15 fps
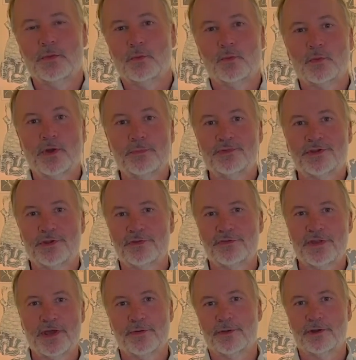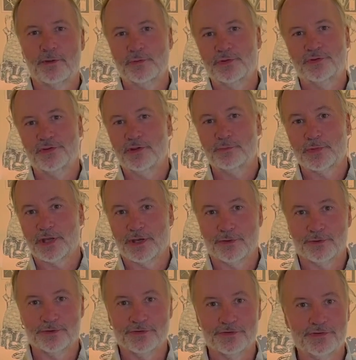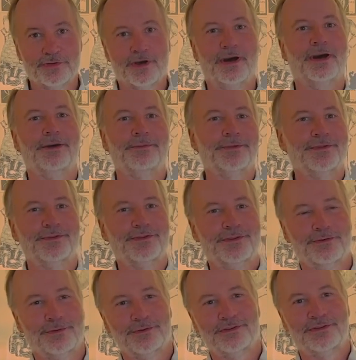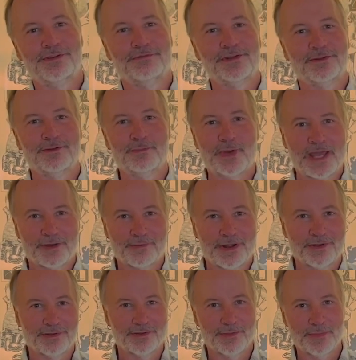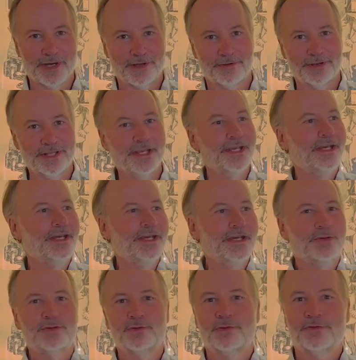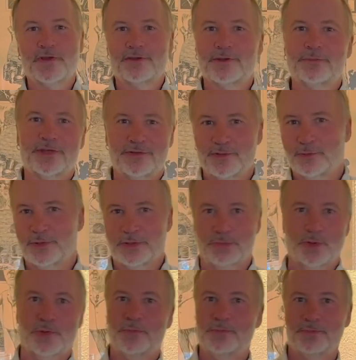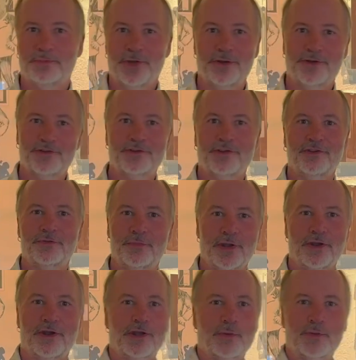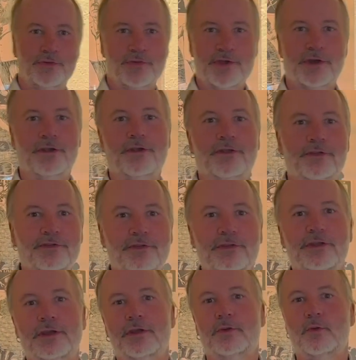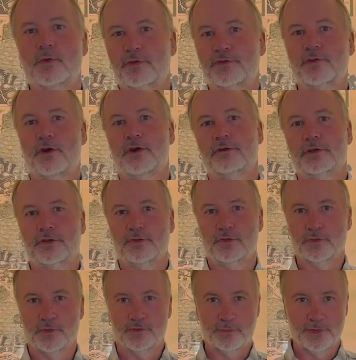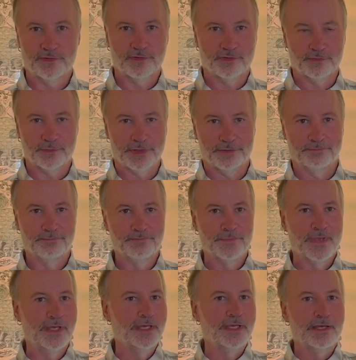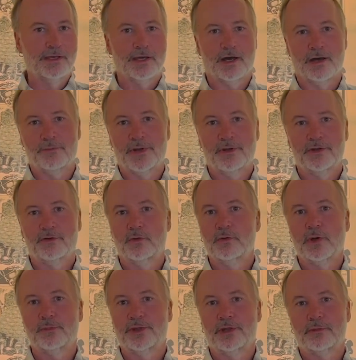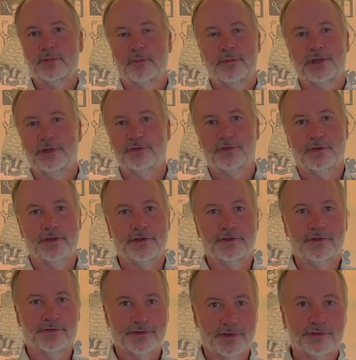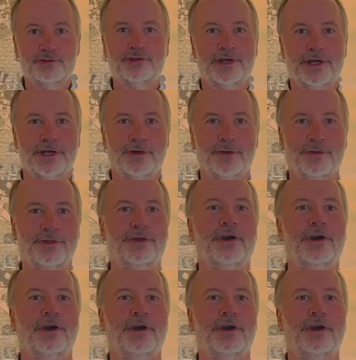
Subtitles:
We're upstairs now in our museum galleries to give you a little background of the pottery, which was founded by two people. Mary Chase Perry was the artist, and Horace Calkins was a businessman. Mary grew up in the Upper Peninsula as a young child.